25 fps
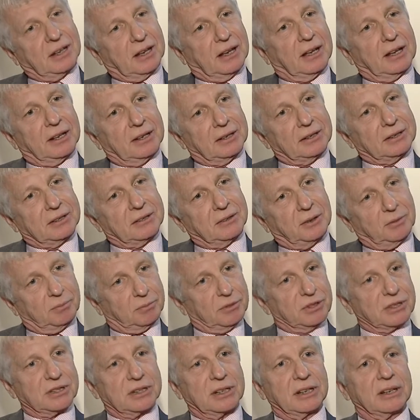and
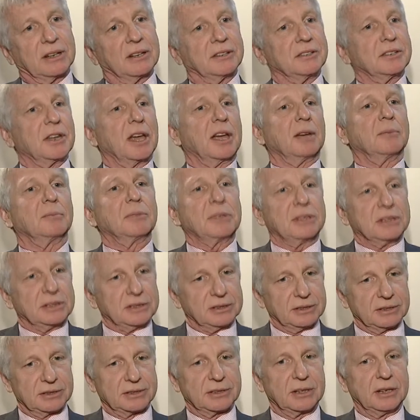obviously
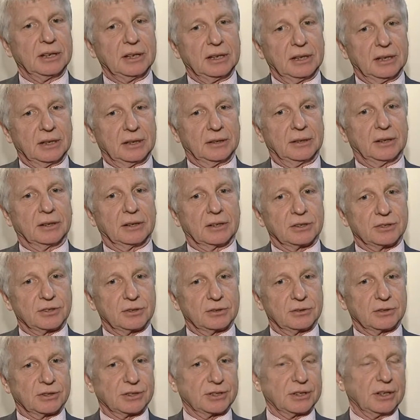diabetes, that I
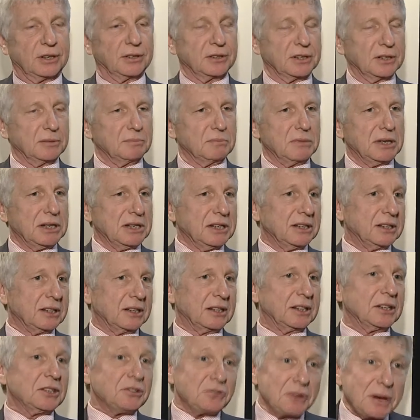should start
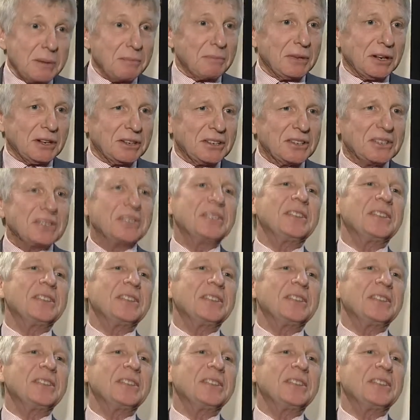immediately treatment.